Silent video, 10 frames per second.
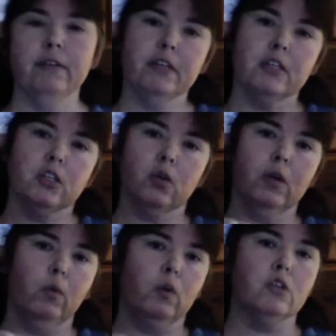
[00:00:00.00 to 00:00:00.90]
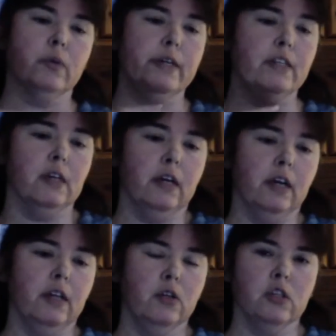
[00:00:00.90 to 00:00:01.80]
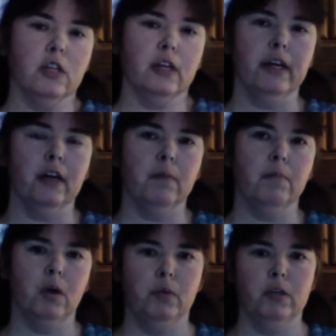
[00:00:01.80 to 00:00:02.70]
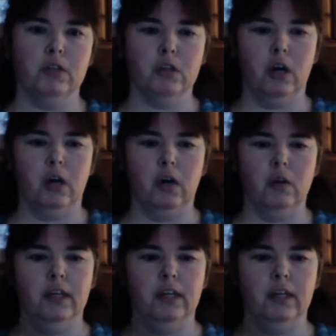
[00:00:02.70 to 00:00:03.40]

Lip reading: if there's only one twist, I can use like a Mobius cowl.